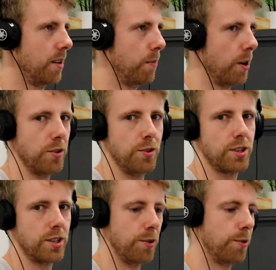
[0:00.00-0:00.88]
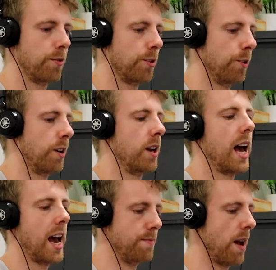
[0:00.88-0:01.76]
but you still thought,
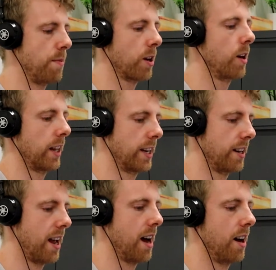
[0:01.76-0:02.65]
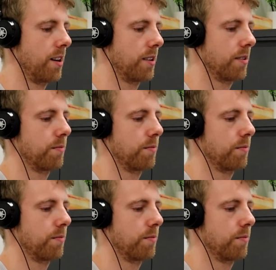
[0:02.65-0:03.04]
hey, maybe I'll eat now